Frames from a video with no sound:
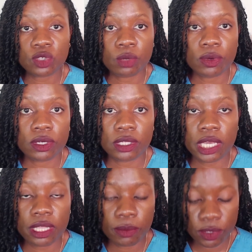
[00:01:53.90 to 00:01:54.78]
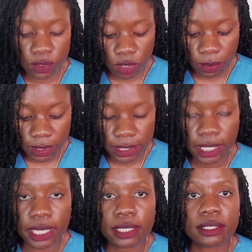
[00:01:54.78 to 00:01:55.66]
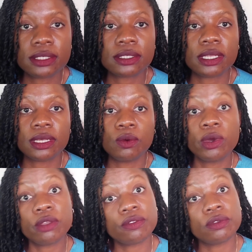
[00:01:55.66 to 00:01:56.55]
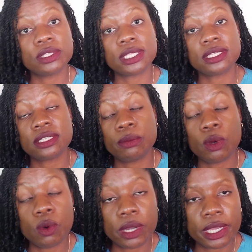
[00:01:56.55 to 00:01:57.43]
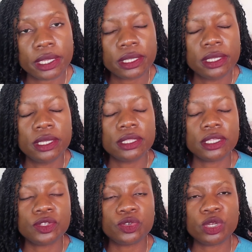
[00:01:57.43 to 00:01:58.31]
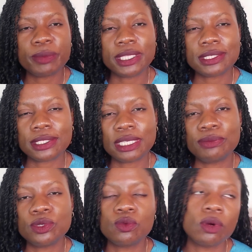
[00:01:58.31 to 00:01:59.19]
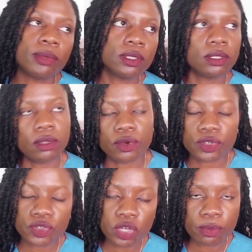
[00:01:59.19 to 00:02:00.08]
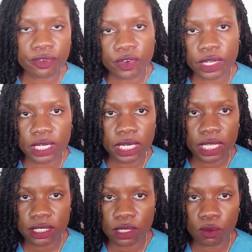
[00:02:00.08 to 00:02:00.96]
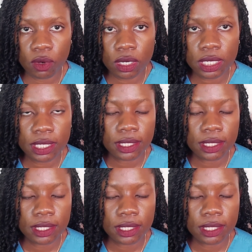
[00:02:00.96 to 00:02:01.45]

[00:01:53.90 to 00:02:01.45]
common signs. One of those is unstable walking. The children may seem to wobble or trip frequently as they walk.